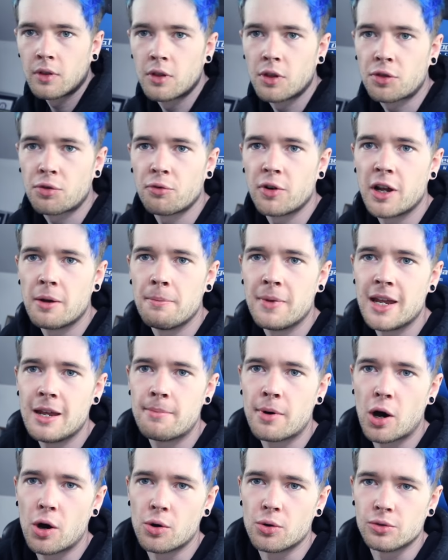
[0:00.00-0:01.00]
The three
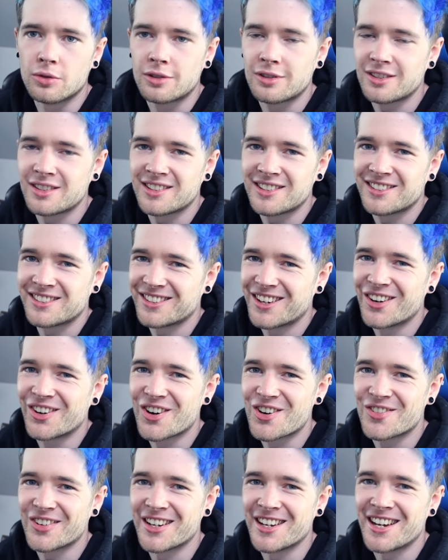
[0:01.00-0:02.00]
amiibos
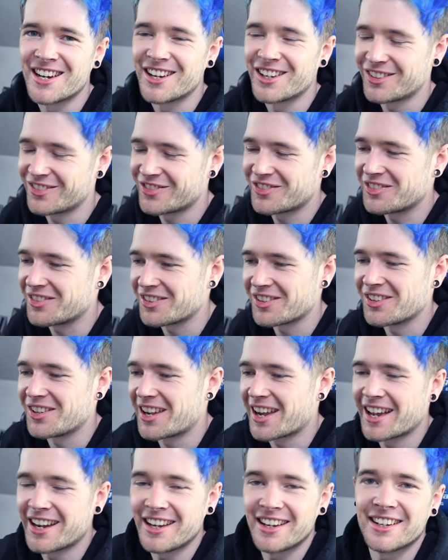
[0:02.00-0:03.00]
are over here. You
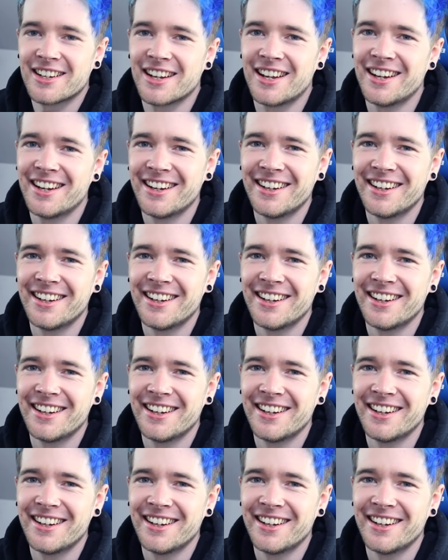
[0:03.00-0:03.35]
get it?